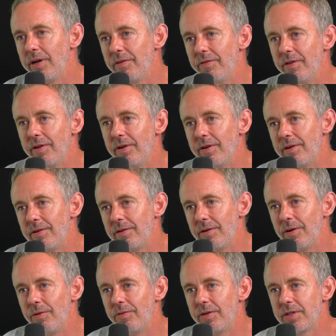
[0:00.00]
of the
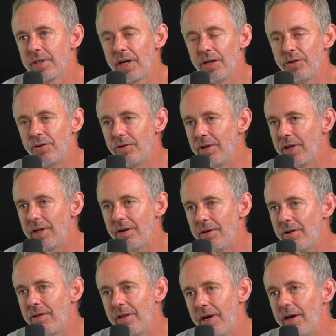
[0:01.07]
overscheduling and
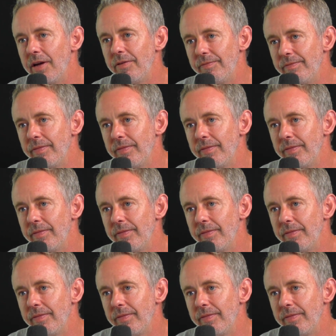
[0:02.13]
all that.